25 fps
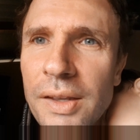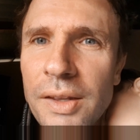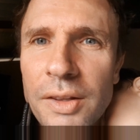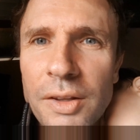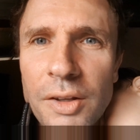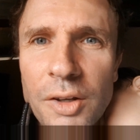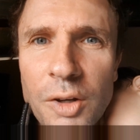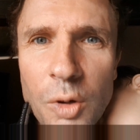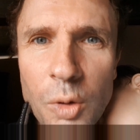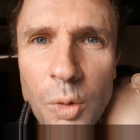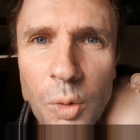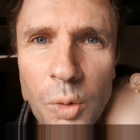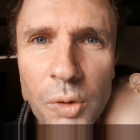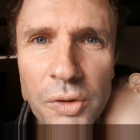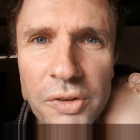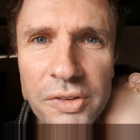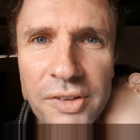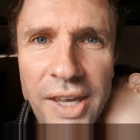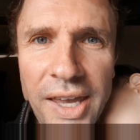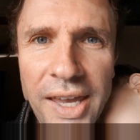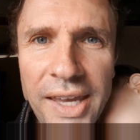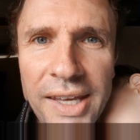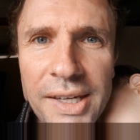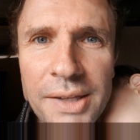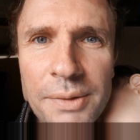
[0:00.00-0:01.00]
The courts
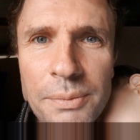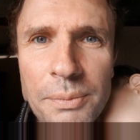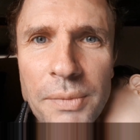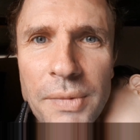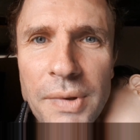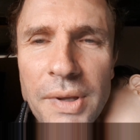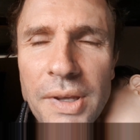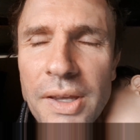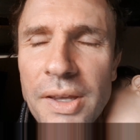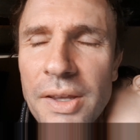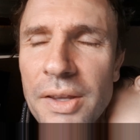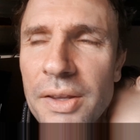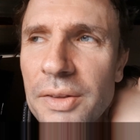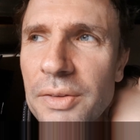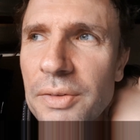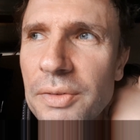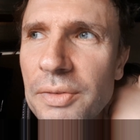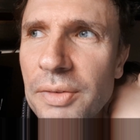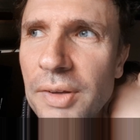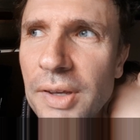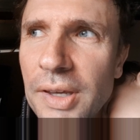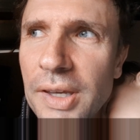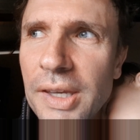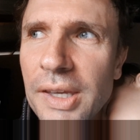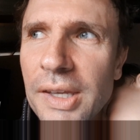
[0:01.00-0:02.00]
hate him.
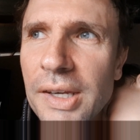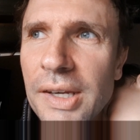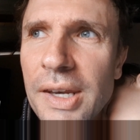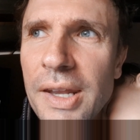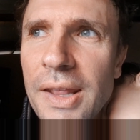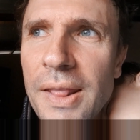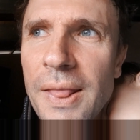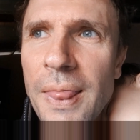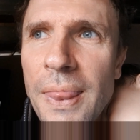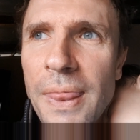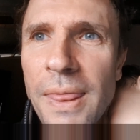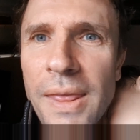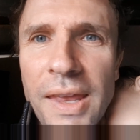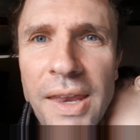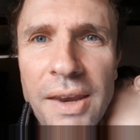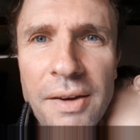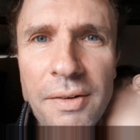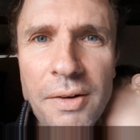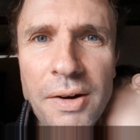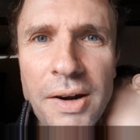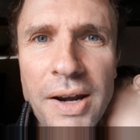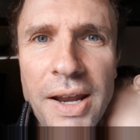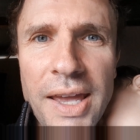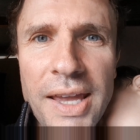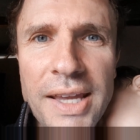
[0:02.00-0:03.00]
Fucking
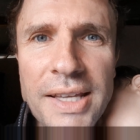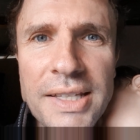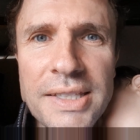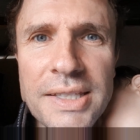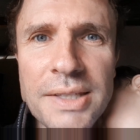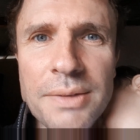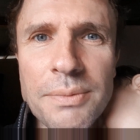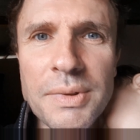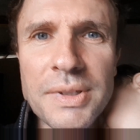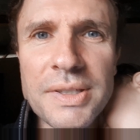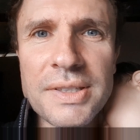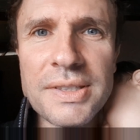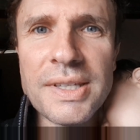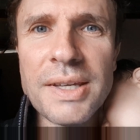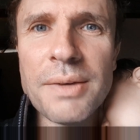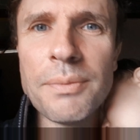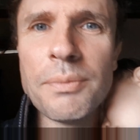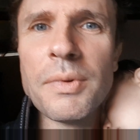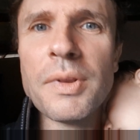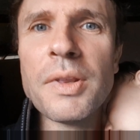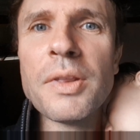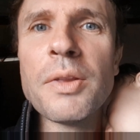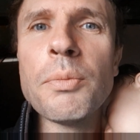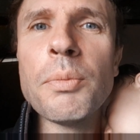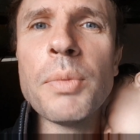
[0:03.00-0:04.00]
everyone hates him
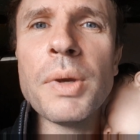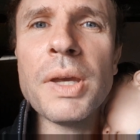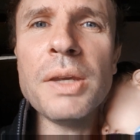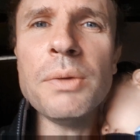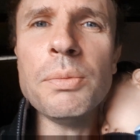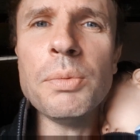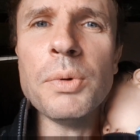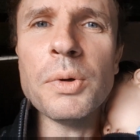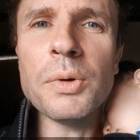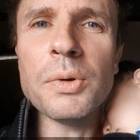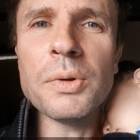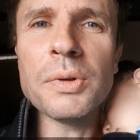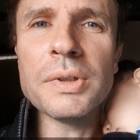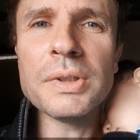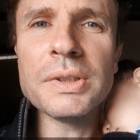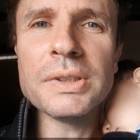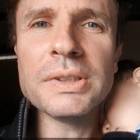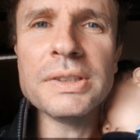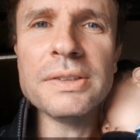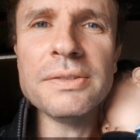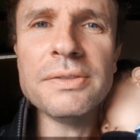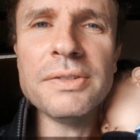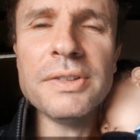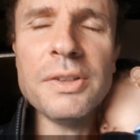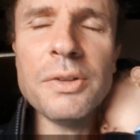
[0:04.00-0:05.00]
except the people. And
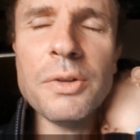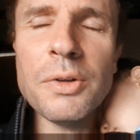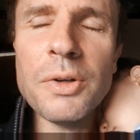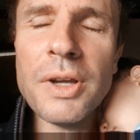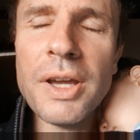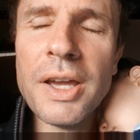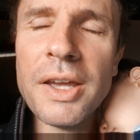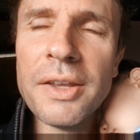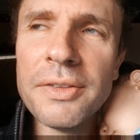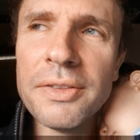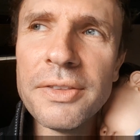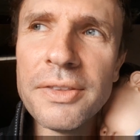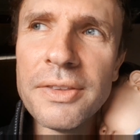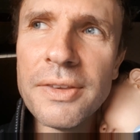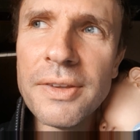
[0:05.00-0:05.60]
if you I